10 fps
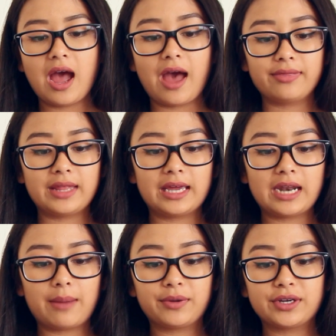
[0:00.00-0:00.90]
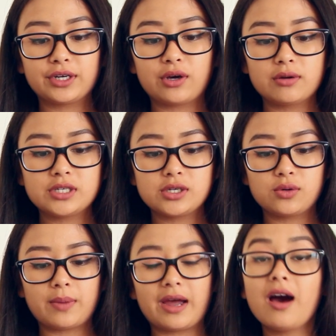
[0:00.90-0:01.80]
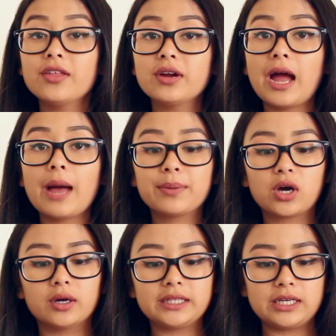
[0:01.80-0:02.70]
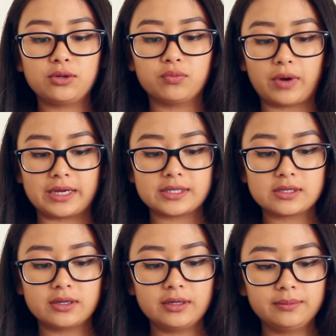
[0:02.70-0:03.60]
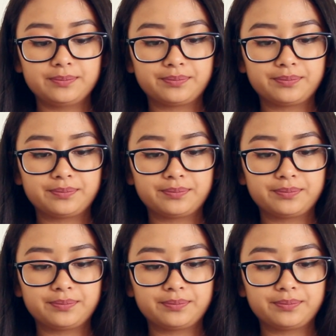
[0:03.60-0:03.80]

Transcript: and then I'm gonna go to my other app called Eraser.